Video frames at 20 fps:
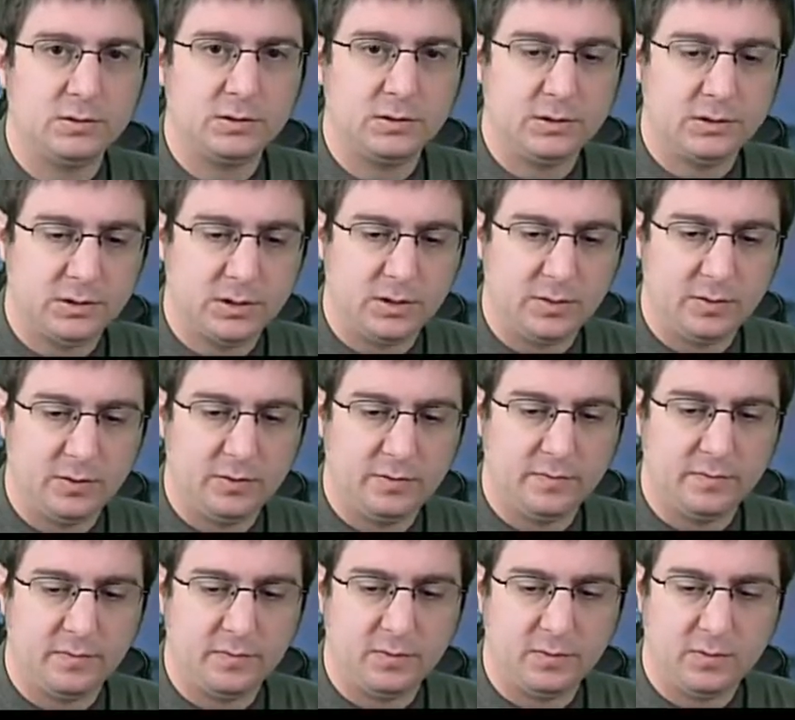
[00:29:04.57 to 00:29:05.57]
he's going to
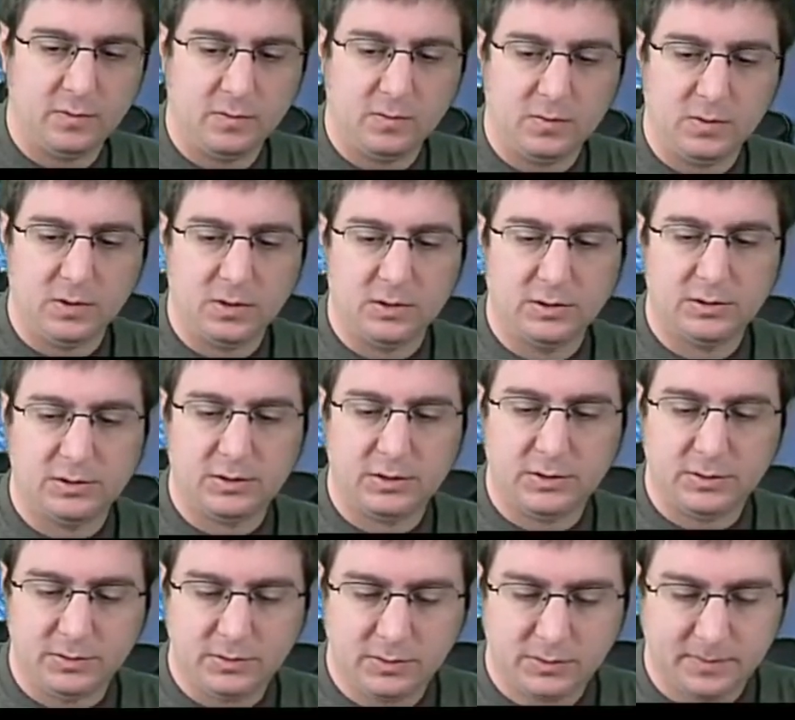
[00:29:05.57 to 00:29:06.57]
move 1,
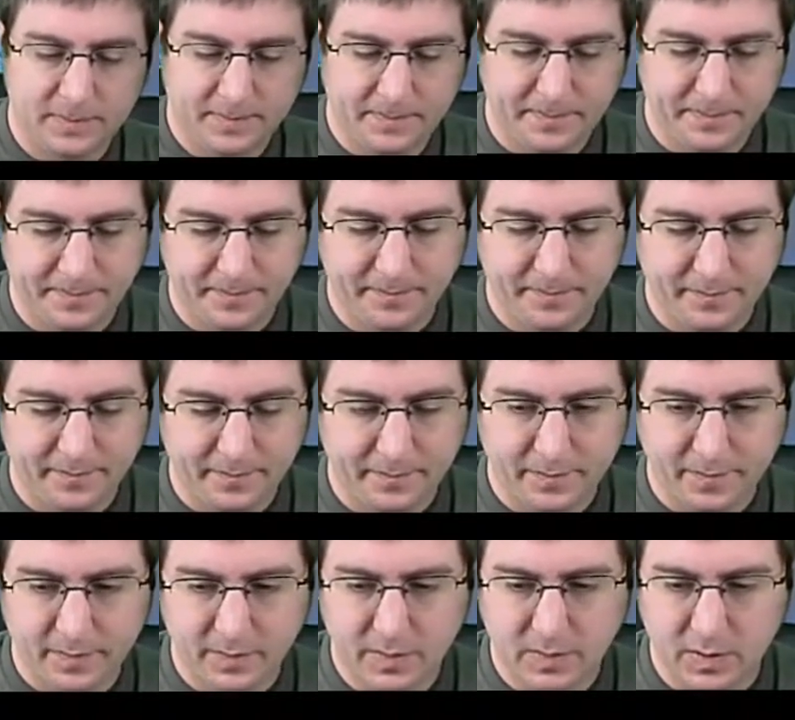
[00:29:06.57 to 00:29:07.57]
2.
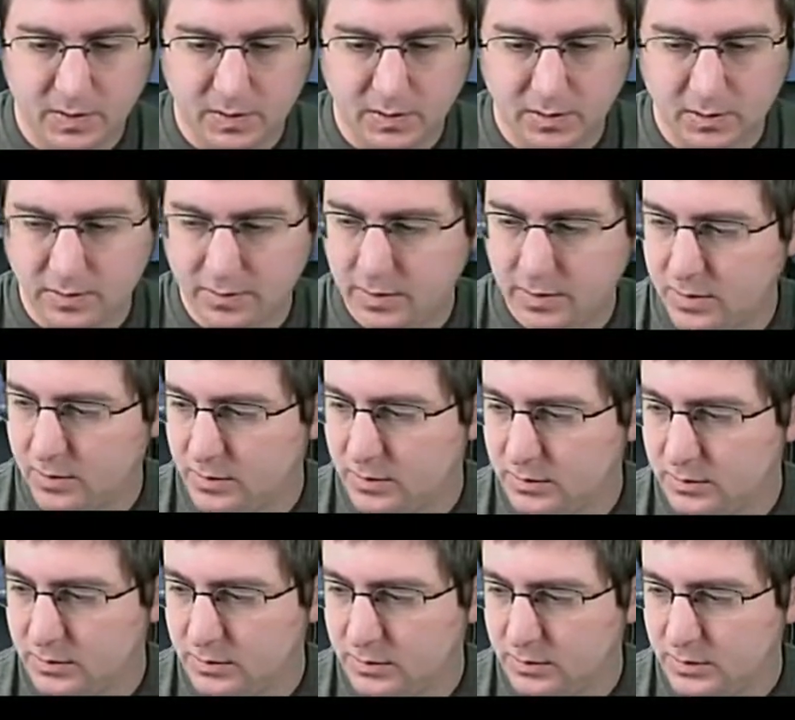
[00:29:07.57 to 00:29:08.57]
Oh
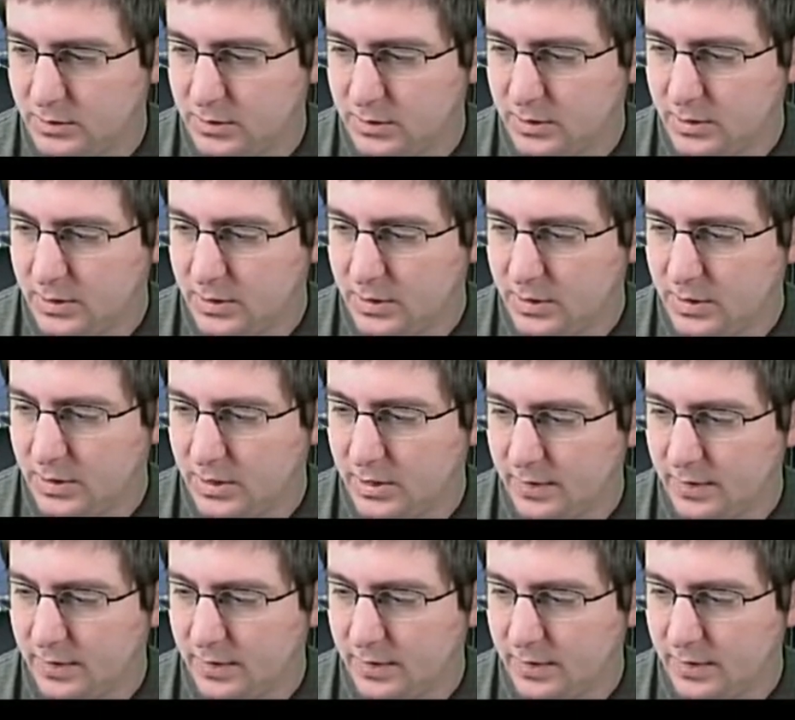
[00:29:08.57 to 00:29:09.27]
no.